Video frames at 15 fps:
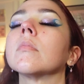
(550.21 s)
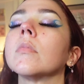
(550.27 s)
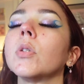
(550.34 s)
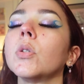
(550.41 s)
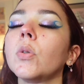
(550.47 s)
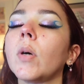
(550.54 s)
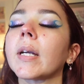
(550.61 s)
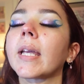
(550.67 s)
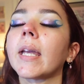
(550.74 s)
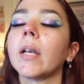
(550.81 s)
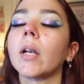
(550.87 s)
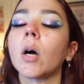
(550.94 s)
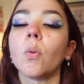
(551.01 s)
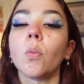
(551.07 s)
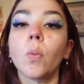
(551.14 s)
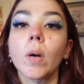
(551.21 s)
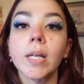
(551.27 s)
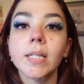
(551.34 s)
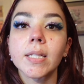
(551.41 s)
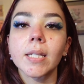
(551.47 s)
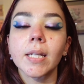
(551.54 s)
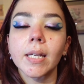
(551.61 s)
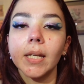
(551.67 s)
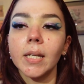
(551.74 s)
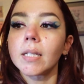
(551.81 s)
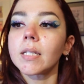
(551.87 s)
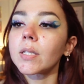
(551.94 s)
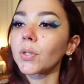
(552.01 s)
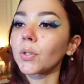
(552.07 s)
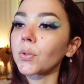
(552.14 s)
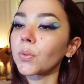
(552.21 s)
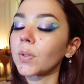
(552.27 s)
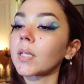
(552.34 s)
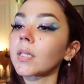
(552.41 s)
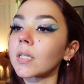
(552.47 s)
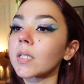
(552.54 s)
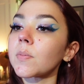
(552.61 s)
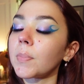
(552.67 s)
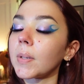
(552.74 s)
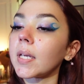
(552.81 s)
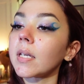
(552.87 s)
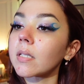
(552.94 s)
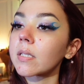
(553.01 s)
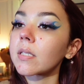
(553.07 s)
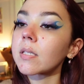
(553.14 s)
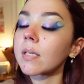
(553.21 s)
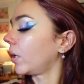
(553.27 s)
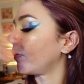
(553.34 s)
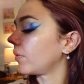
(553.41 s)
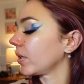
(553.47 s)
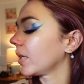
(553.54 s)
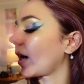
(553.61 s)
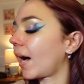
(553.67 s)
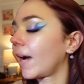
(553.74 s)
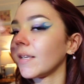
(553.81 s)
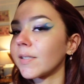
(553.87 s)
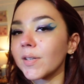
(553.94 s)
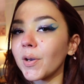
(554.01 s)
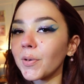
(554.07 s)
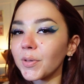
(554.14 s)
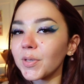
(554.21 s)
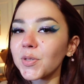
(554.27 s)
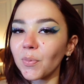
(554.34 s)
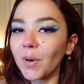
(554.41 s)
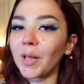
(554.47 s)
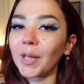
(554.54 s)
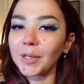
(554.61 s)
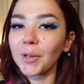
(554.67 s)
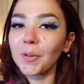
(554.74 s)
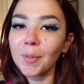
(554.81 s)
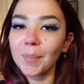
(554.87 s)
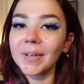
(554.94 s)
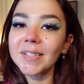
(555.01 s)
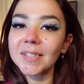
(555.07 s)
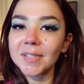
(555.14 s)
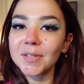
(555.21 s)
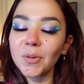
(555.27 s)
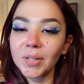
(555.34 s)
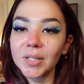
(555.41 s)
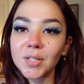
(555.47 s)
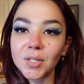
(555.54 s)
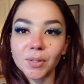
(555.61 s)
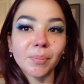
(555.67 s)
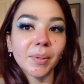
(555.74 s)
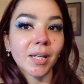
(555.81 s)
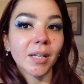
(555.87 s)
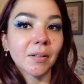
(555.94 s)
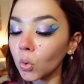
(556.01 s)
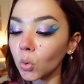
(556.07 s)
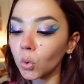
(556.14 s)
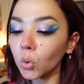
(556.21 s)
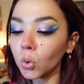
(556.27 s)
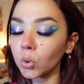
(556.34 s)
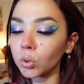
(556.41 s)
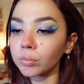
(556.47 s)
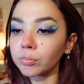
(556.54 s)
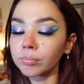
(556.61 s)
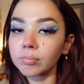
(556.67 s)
Oh, I cannot wait to get into this base. Whenever the eyes go this well, I know the base is going to be phenomenal.